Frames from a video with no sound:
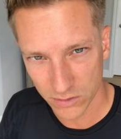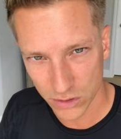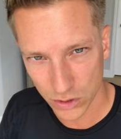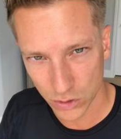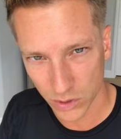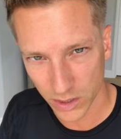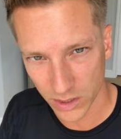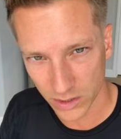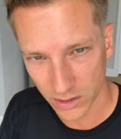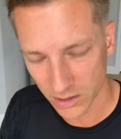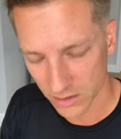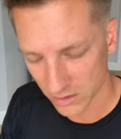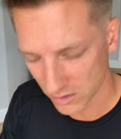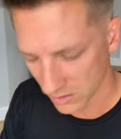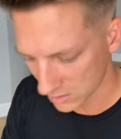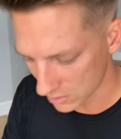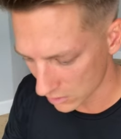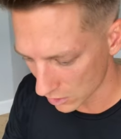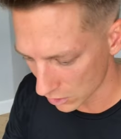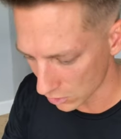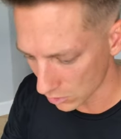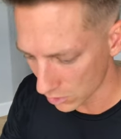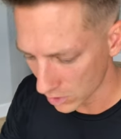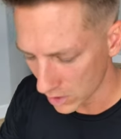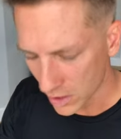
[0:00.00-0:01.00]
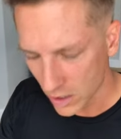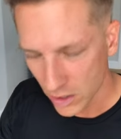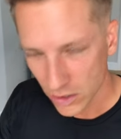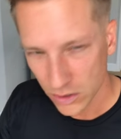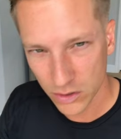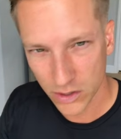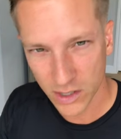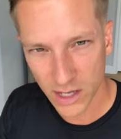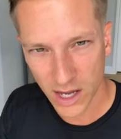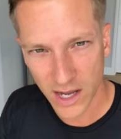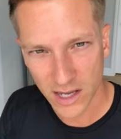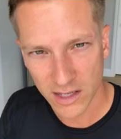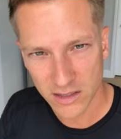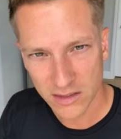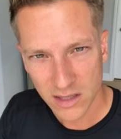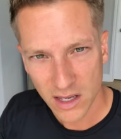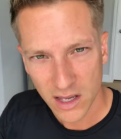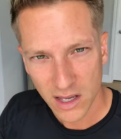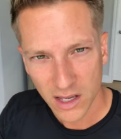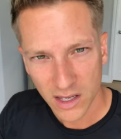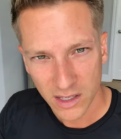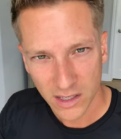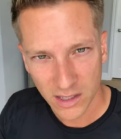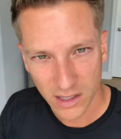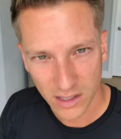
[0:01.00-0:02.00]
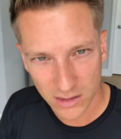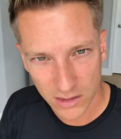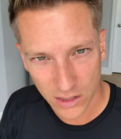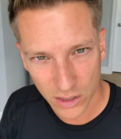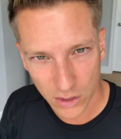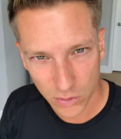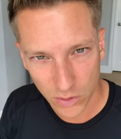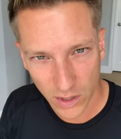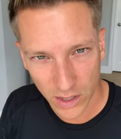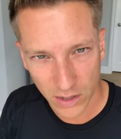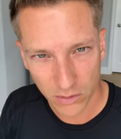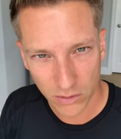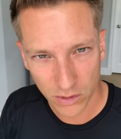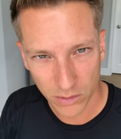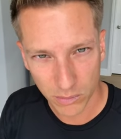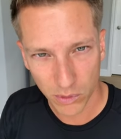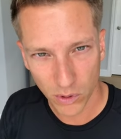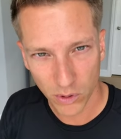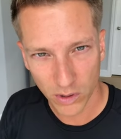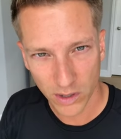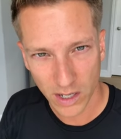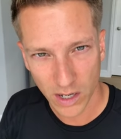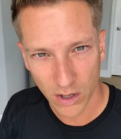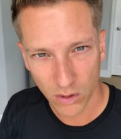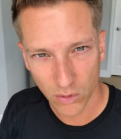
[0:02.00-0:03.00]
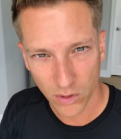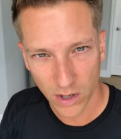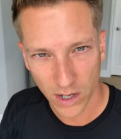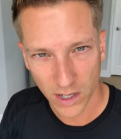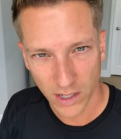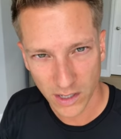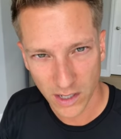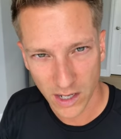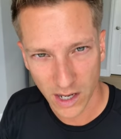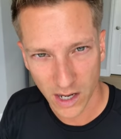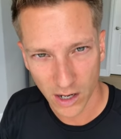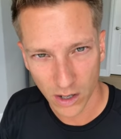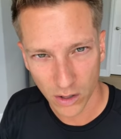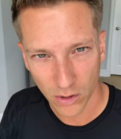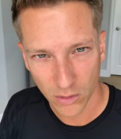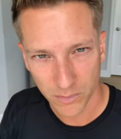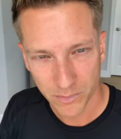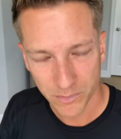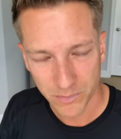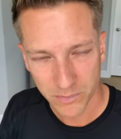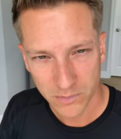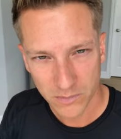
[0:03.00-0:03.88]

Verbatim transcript: of doing this. So you guys, get the credit report out right now.